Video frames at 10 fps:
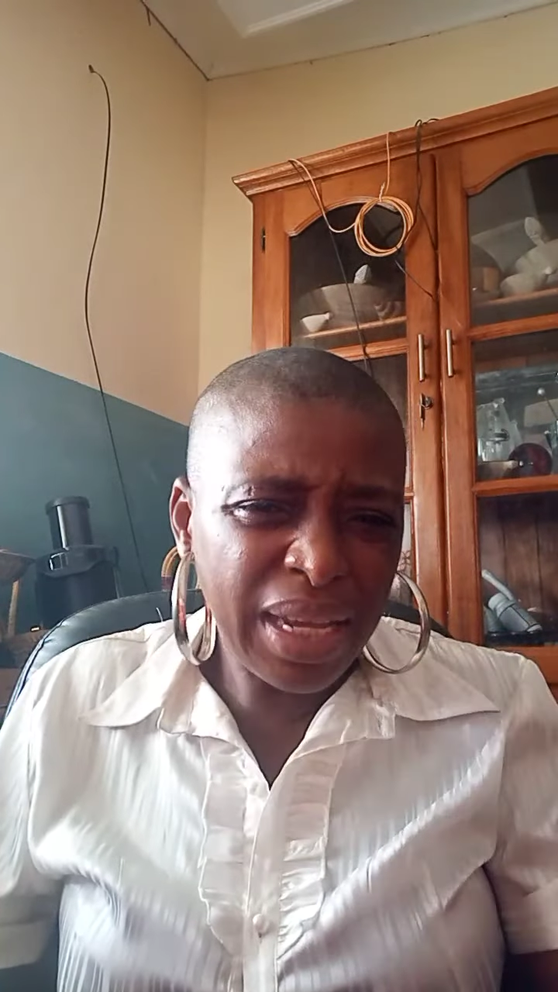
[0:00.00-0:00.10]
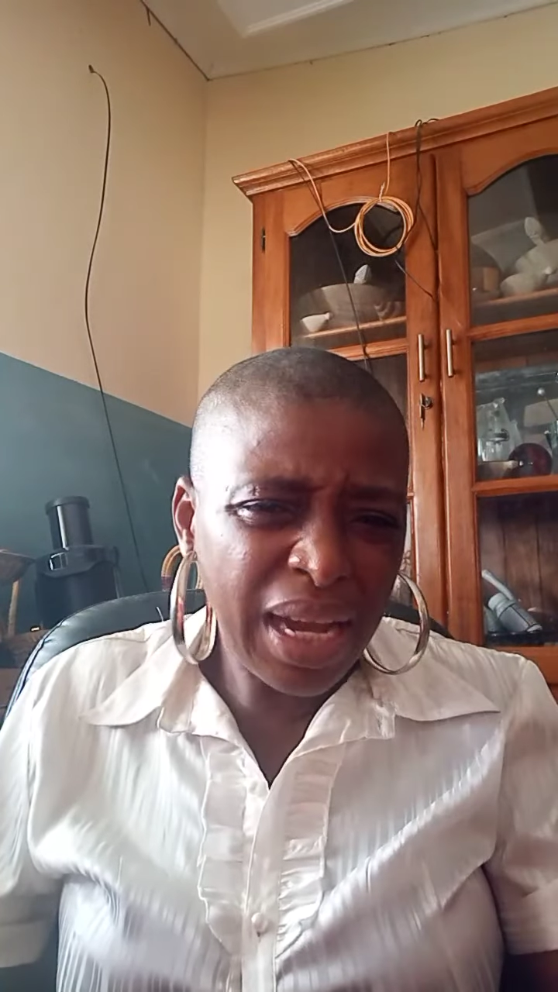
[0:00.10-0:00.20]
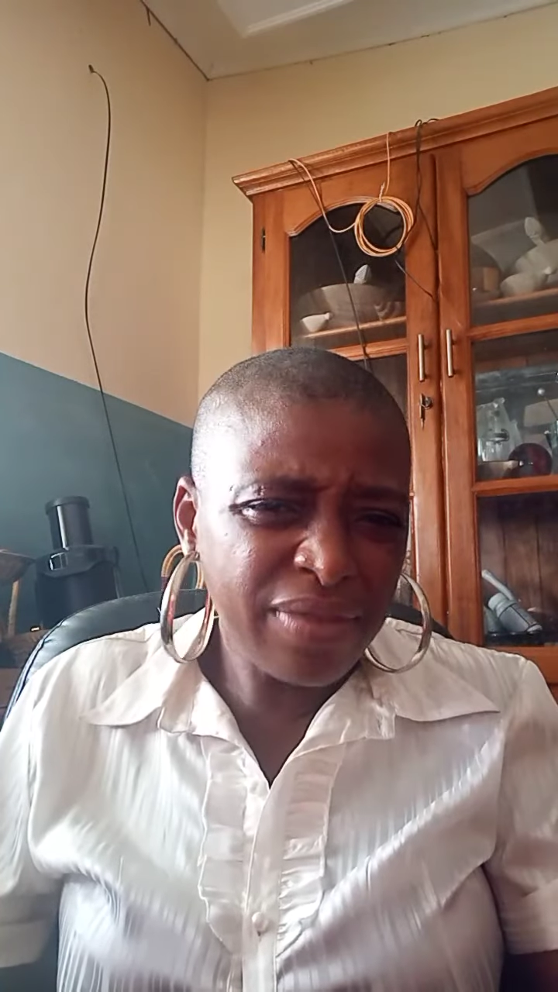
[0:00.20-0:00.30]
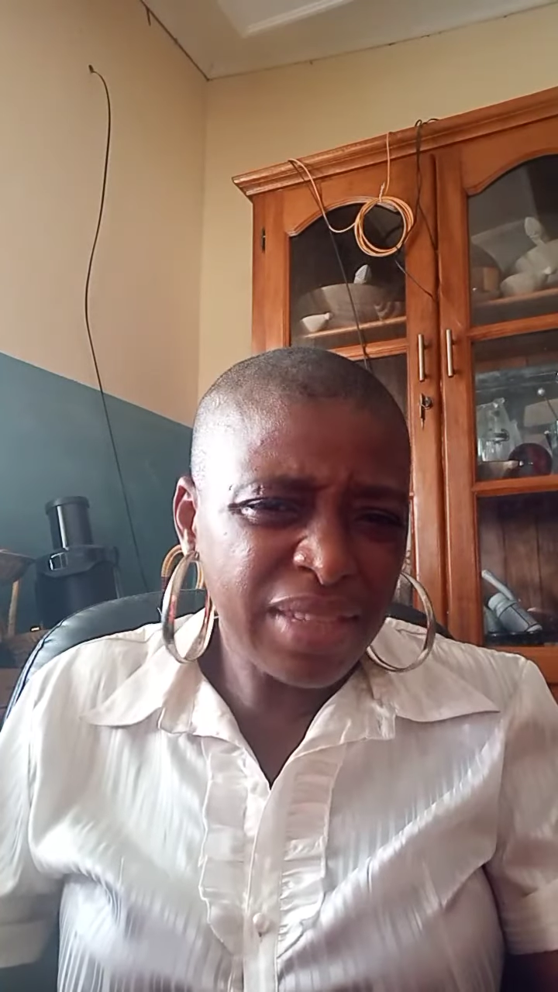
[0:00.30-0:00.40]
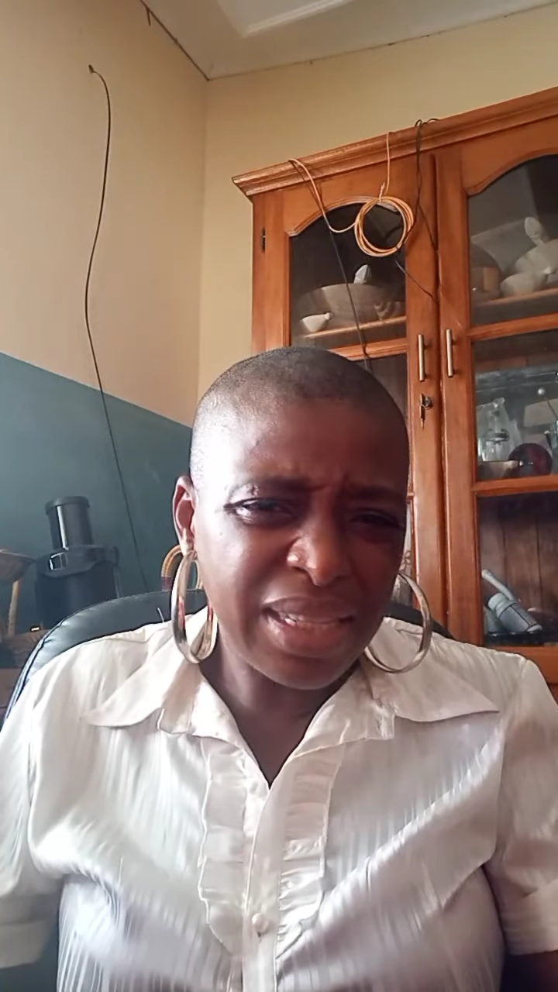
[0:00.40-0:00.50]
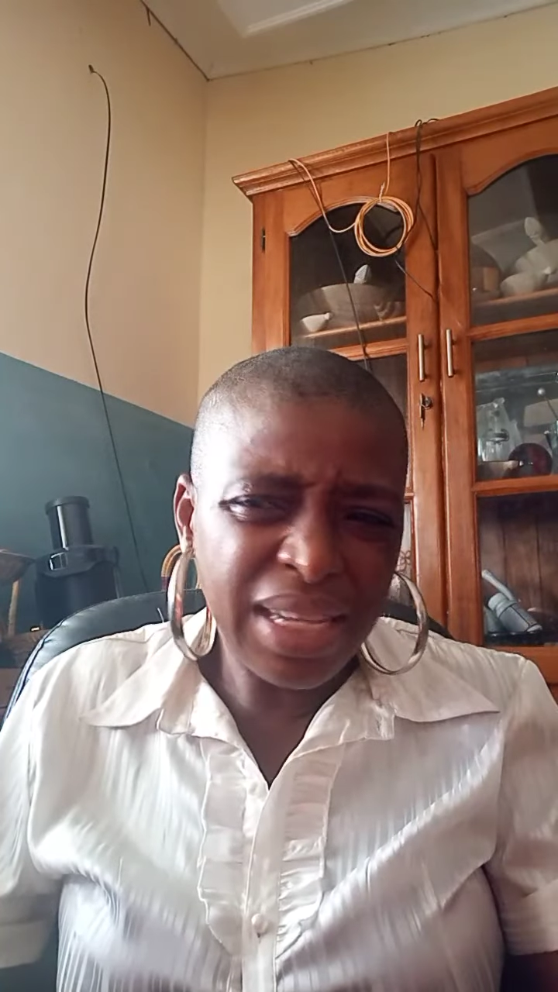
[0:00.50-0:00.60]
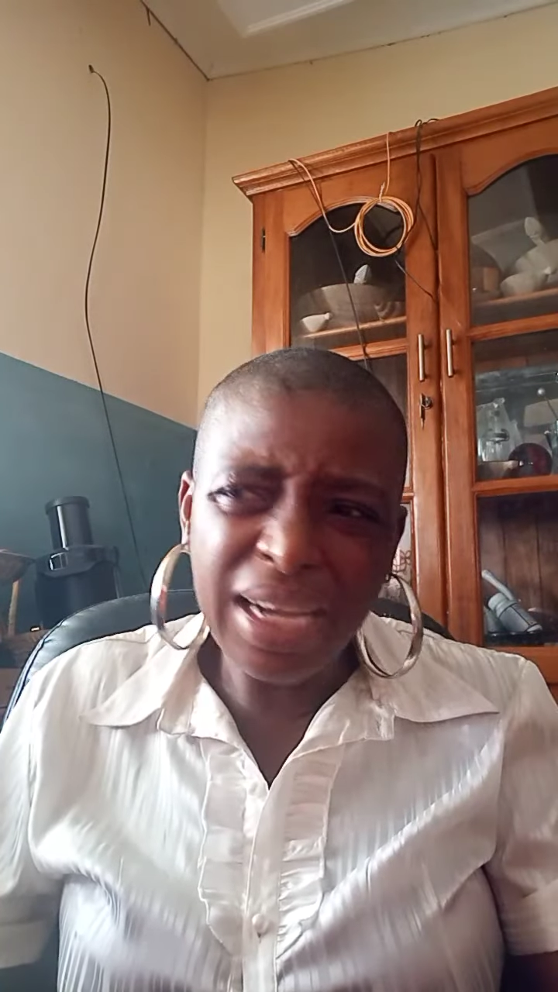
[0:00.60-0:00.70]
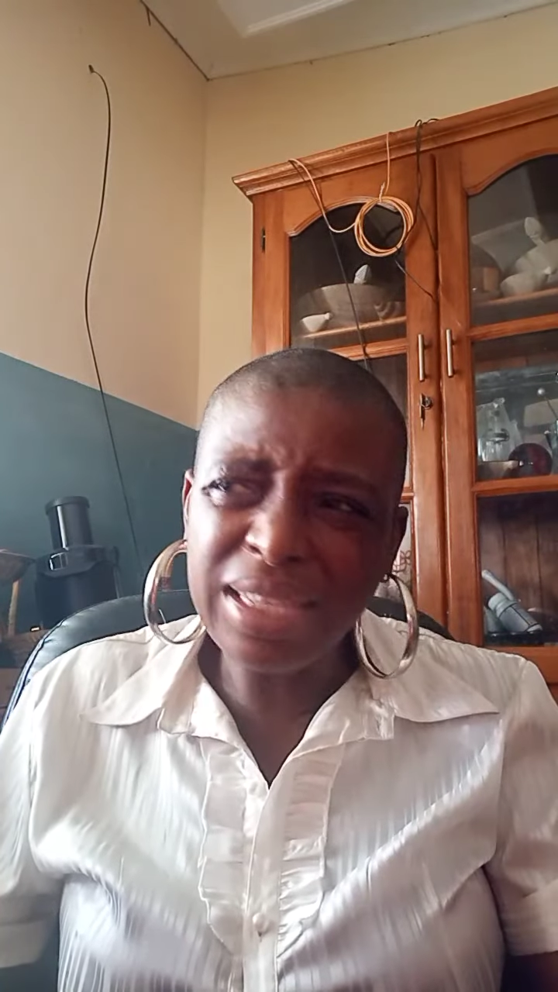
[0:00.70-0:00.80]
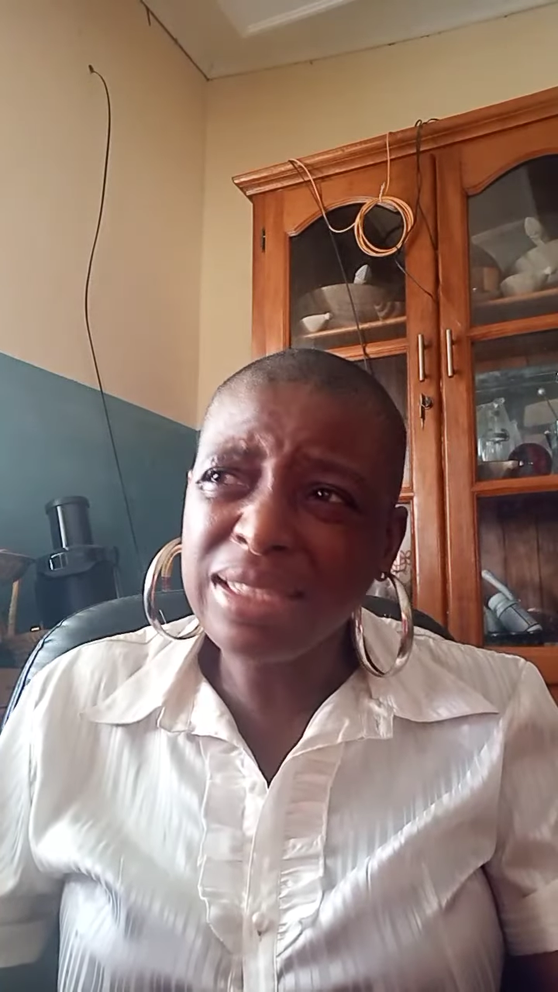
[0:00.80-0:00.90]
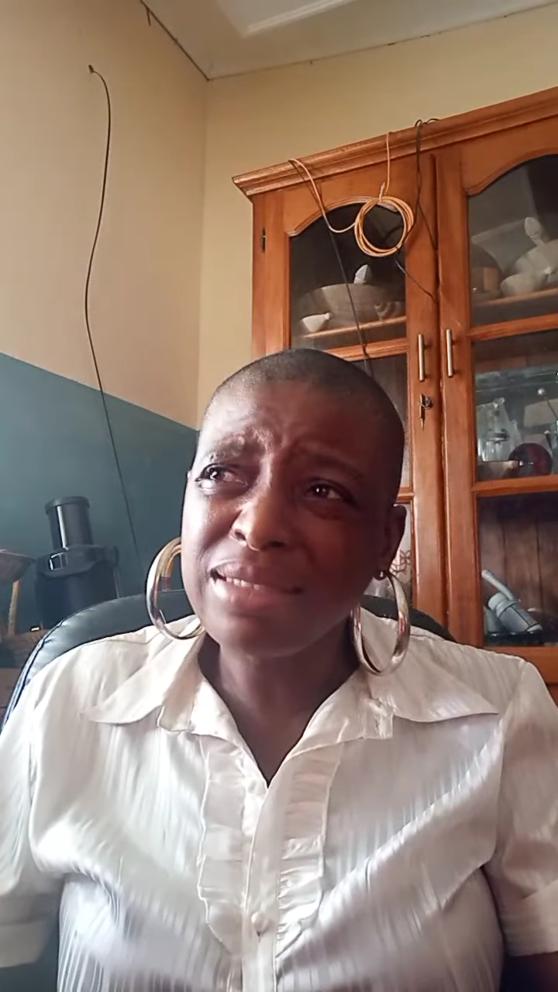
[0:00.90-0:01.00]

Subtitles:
after that,